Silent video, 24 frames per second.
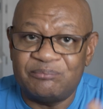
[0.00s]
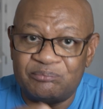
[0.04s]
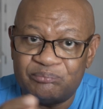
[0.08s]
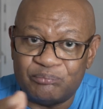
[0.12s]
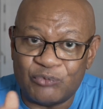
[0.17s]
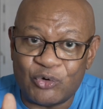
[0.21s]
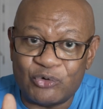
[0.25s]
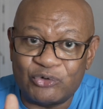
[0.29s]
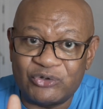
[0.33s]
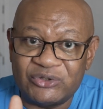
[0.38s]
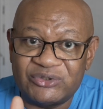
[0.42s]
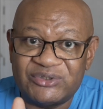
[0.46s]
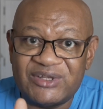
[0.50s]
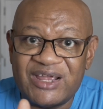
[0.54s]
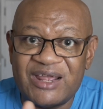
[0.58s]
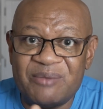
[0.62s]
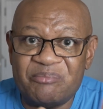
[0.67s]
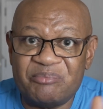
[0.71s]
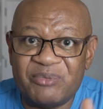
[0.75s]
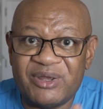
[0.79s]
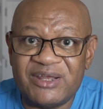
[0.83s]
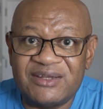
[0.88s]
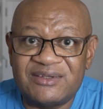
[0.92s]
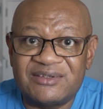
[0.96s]
Both are
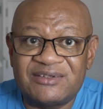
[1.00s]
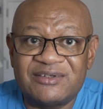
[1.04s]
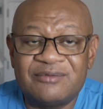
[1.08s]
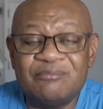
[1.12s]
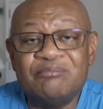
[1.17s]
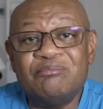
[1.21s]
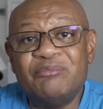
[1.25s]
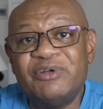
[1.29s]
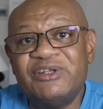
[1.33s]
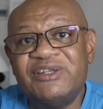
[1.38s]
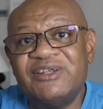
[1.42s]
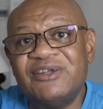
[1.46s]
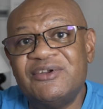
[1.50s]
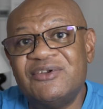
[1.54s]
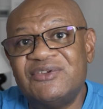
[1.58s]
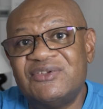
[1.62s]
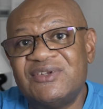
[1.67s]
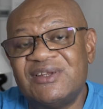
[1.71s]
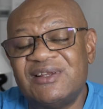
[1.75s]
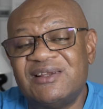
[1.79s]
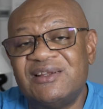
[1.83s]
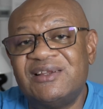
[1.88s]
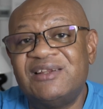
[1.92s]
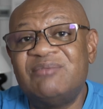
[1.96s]
10-bit, but there is
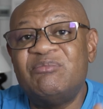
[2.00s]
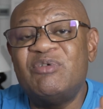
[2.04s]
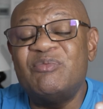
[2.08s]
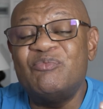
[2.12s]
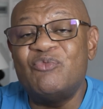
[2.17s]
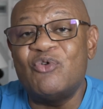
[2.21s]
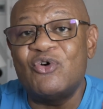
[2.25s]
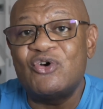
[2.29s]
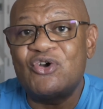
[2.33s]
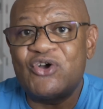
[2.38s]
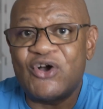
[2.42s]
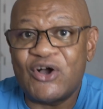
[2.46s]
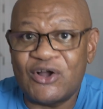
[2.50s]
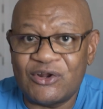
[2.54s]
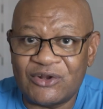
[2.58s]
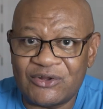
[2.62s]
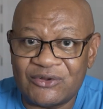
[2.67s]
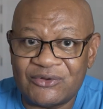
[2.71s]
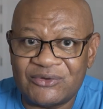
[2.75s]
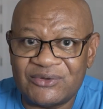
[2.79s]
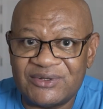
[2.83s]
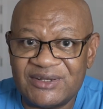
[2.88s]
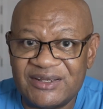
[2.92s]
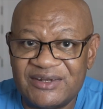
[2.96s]
a little bit more
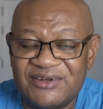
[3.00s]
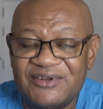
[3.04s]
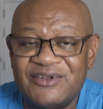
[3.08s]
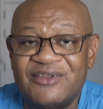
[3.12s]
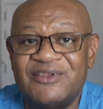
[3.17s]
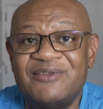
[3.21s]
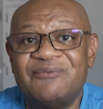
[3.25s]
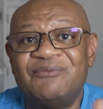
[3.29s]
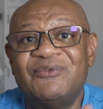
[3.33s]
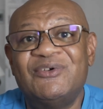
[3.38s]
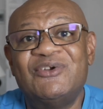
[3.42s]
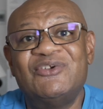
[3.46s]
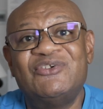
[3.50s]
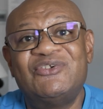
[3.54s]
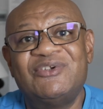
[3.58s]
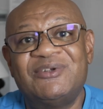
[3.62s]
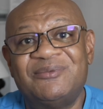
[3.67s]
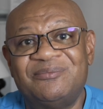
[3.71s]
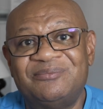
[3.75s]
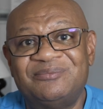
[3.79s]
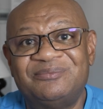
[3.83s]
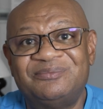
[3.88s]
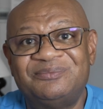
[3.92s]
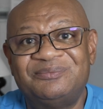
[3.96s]
color in the other version.
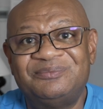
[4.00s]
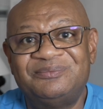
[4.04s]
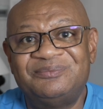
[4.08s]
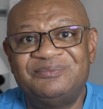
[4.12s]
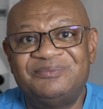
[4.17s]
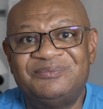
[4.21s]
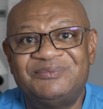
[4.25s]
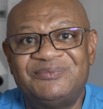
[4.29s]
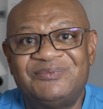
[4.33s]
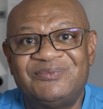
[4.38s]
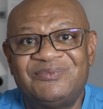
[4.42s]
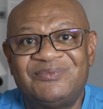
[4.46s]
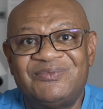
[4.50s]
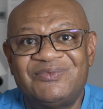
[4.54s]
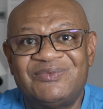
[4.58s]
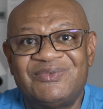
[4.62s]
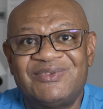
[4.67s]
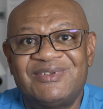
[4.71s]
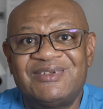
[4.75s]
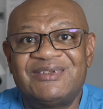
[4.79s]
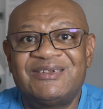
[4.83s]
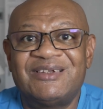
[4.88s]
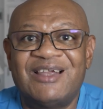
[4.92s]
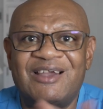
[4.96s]

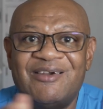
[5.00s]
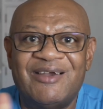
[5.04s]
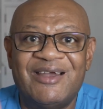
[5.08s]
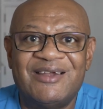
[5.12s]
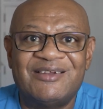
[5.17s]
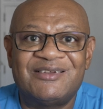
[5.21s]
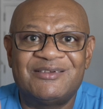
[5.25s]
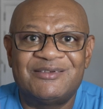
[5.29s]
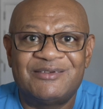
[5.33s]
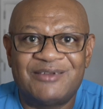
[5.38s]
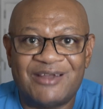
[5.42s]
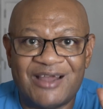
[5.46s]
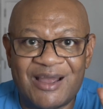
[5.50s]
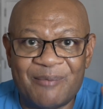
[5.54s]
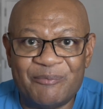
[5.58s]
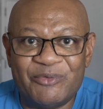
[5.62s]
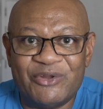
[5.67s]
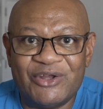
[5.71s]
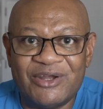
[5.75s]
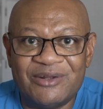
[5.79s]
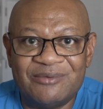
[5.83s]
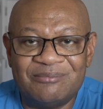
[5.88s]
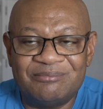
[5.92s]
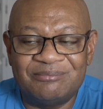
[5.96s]
All right, I'm
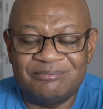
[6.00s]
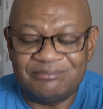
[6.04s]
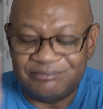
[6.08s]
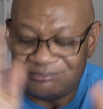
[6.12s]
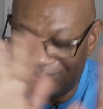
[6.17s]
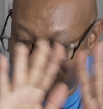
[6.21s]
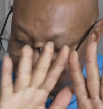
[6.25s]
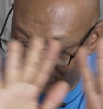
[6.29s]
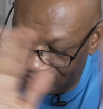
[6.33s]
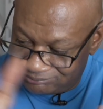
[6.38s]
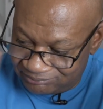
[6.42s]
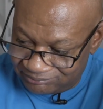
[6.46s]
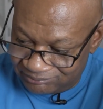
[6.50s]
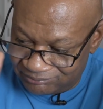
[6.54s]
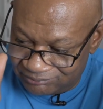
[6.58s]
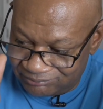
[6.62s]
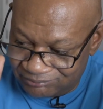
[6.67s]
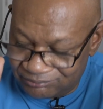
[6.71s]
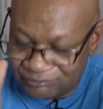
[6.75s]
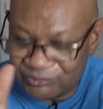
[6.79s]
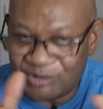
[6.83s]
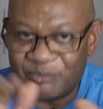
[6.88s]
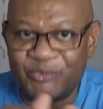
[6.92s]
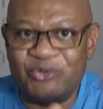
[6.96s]
done.
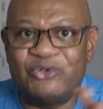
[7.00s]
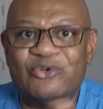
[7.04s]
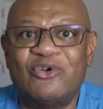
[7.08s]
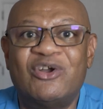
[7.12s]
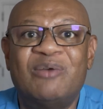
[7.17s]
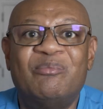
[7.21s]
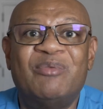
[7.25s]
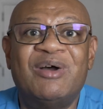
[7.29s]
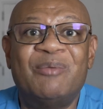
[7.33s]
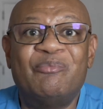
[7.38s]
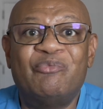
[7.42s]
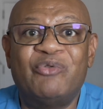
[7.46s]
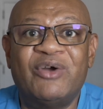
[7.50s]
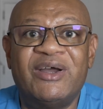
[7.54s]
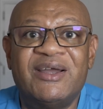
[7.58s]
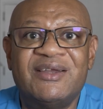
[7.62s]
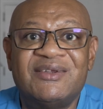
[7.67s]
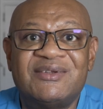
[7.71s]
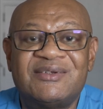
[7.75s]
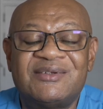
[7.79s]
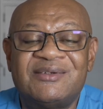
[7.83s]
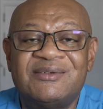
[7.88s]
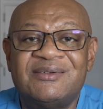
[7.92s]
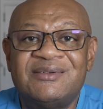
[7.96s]
I'm gonna talk about
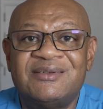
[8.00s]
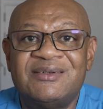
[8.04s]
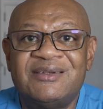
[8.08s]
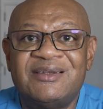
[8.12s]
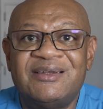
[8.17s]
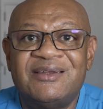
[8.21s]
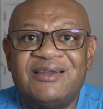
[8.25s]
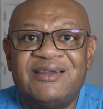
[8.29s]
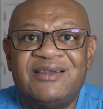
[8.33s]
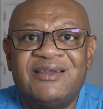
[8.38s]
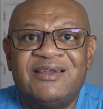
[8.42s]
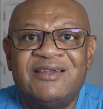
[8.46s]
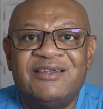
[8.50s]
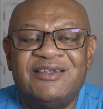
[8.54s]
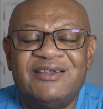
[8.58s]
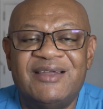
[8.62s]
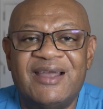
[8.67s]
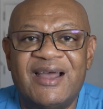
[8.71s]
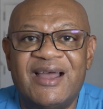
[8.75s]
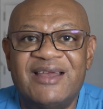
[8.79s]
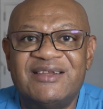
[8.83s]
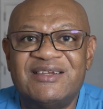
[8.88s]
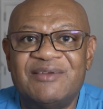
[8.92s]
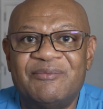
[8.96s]
price. You
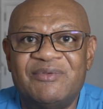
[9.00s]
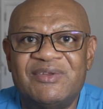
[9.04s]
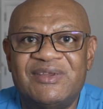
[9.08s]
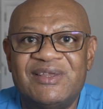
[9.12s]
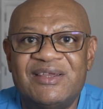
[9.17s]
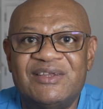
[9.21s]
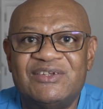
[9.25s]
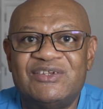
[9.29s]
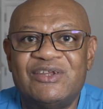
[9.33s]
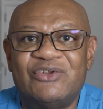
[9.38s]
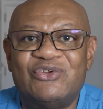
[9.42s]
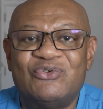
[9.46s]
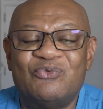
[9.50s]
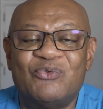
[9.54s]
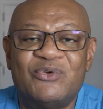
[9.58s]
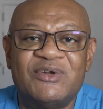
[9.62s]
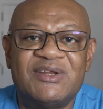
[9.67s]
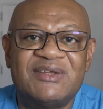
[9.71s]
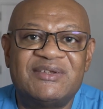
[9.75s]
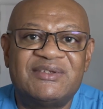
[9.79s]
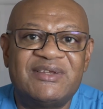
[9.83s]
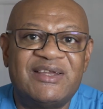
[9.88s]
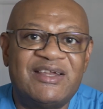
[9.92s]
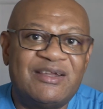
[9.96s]
guys have any things that you want
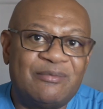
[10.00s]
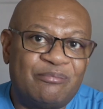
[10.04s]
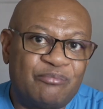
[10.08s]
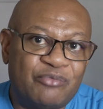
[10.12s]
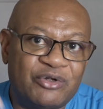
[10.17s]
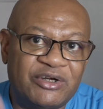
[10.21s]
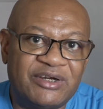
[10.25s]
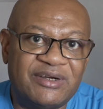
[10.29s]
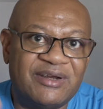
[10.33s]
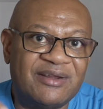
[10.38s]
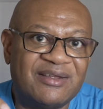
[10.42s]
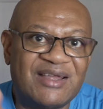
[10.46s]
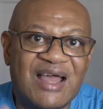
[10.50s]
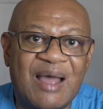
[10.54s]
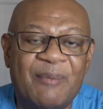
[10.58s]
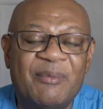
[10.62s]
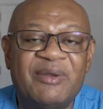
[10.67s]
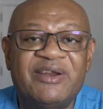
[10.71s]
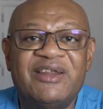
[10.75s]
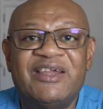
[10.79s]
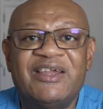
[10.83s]
to say? Put it in the comment